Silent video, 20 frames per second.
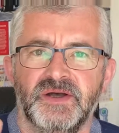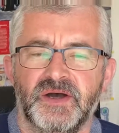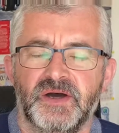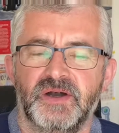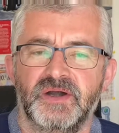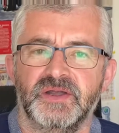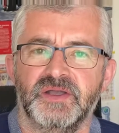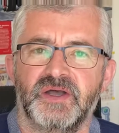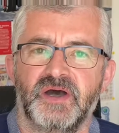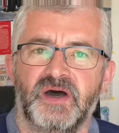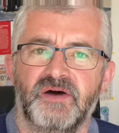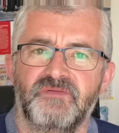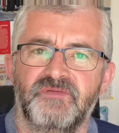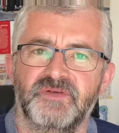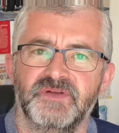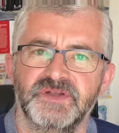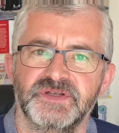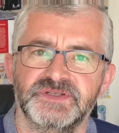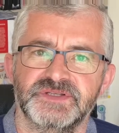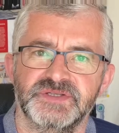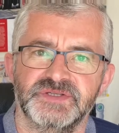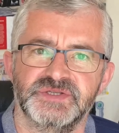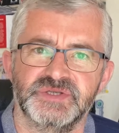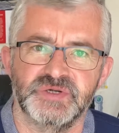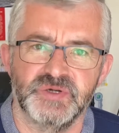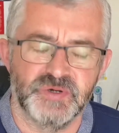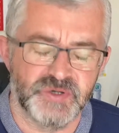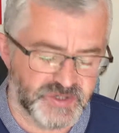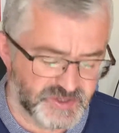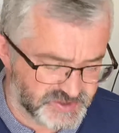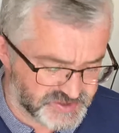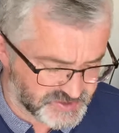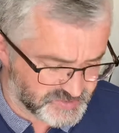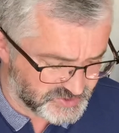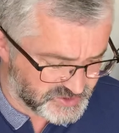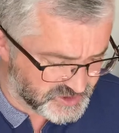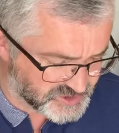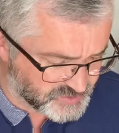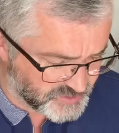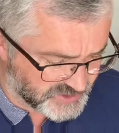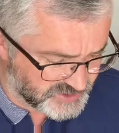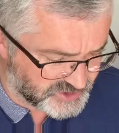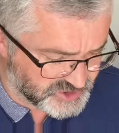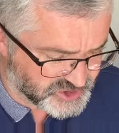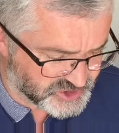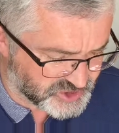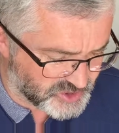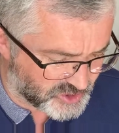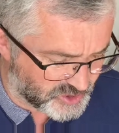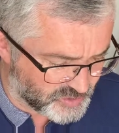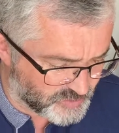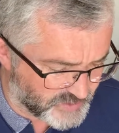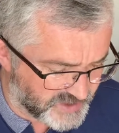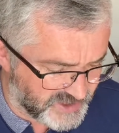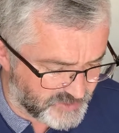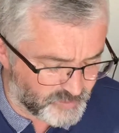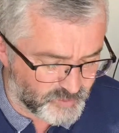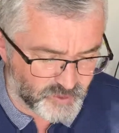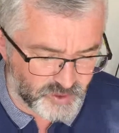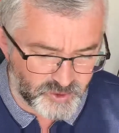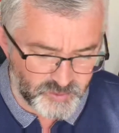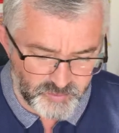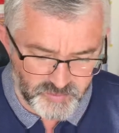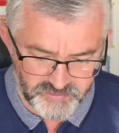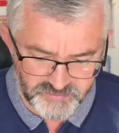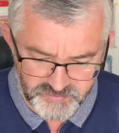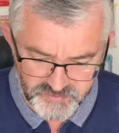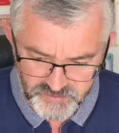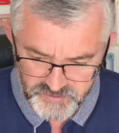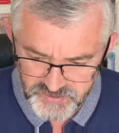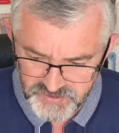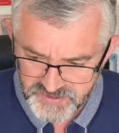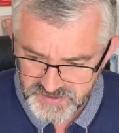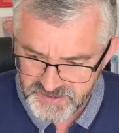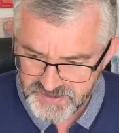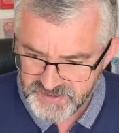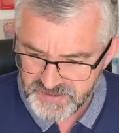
Our confidence is God. So I just wanted to share a wee word with you